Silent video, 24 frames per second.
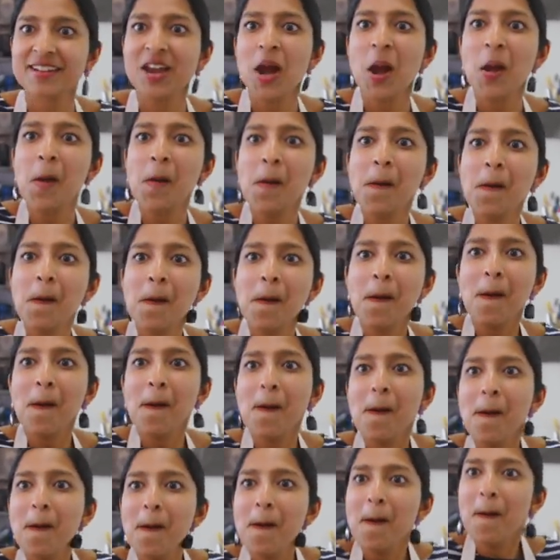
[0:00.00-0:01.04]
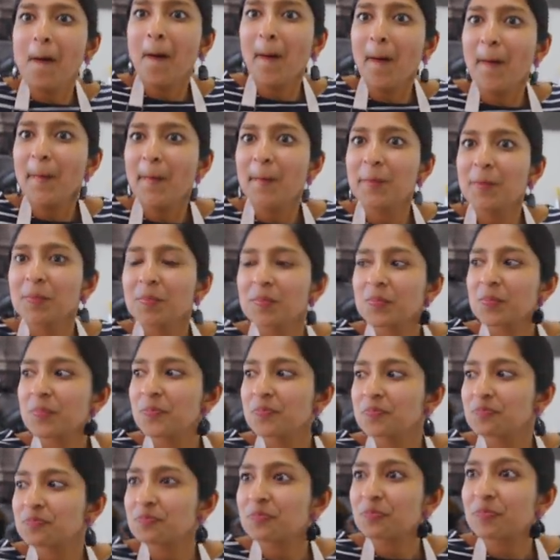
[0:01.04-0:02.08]
Uh, we just did a Rick video
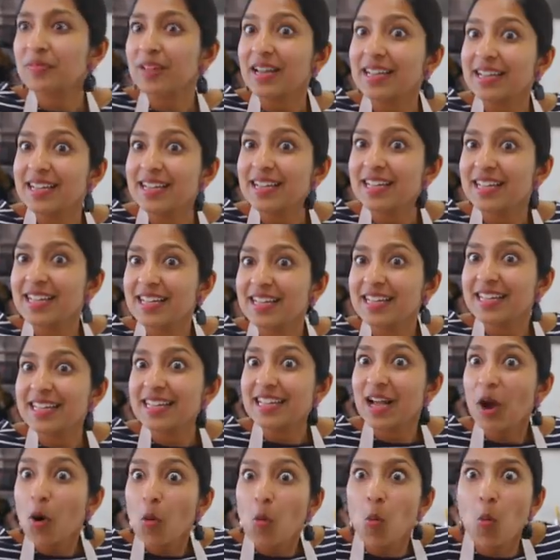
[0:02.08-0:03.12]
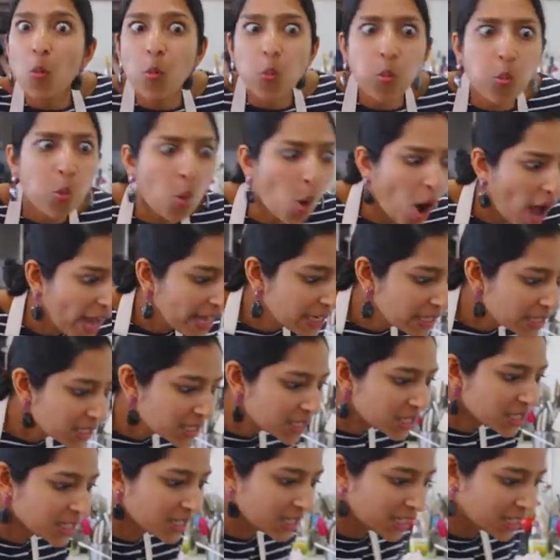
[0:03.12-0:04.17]
where he did two at a time to show up.
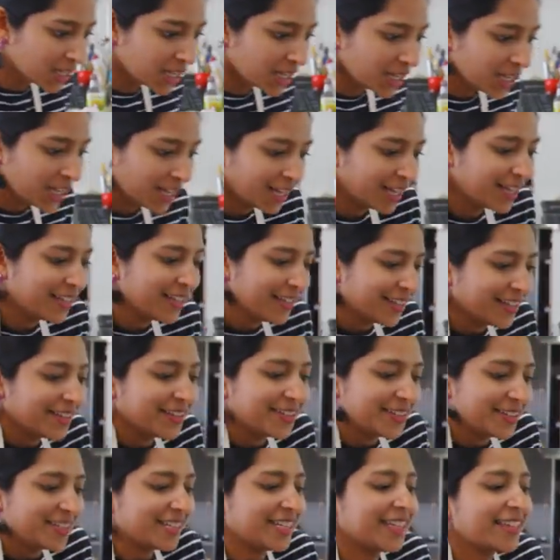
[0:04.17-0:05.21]
What?